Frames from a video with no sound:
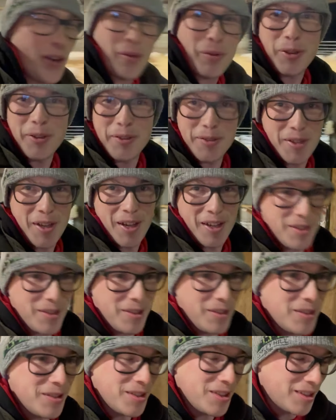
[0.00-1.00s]
it wouldn't take so long
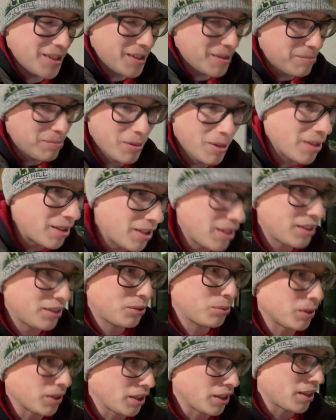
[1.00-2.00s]
as it did, but it's
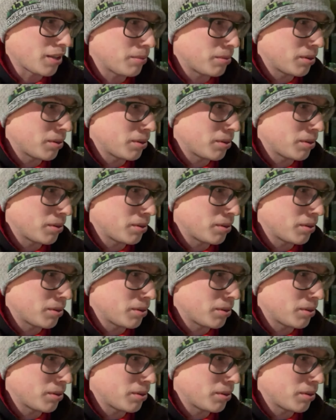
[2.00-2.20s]
one of them.